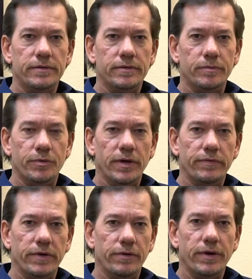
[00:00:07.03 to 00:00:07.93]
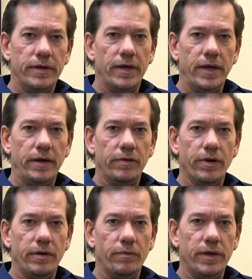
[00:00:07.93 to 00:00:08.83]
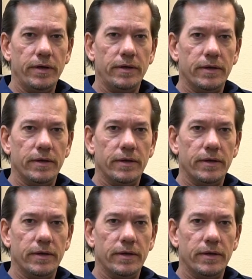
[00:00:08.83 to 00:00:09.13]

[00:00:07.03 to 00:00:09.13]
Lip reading: Hope you're having a great day and a great week